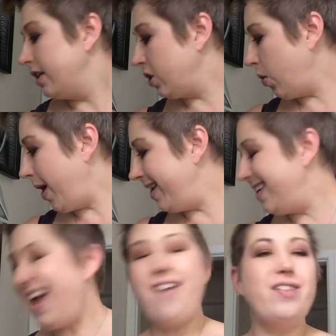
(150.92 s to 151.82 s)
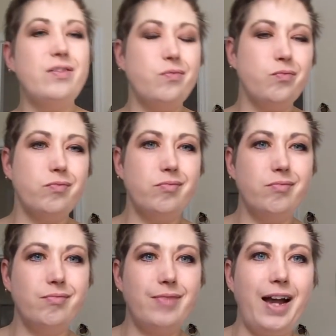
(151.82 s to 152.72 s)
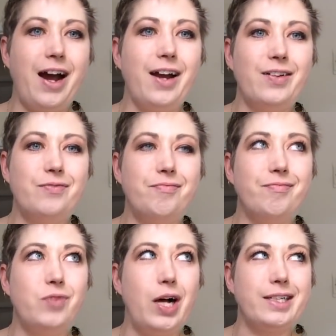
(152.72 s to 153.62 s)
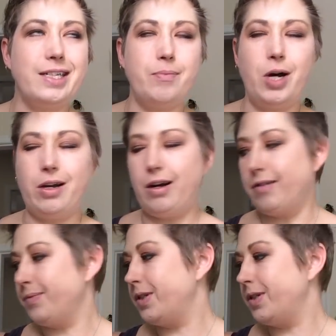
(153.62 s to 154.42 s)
So I kind of lost steam on her.